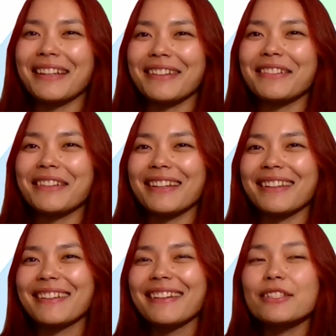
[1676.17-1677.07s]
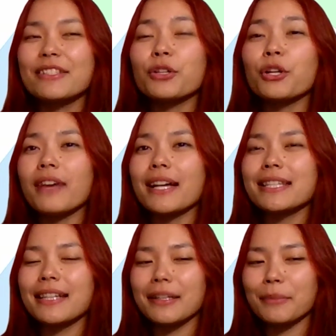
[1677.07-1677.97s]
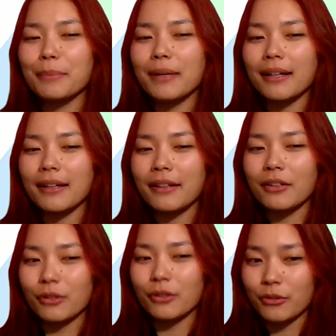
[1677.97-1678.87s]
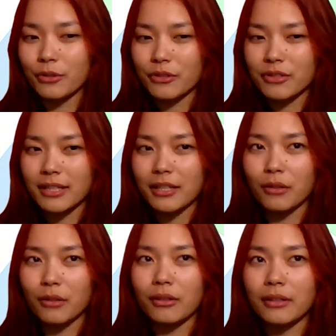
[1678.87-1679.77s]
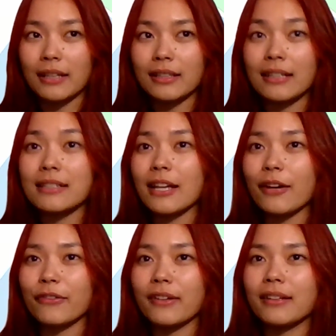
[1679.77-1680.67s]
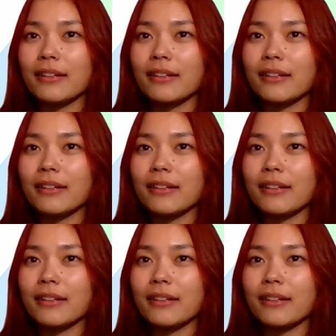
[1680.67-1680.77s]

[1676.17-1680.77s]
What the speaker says: okay, okay. So you're fascinated by the curiosity that kids have.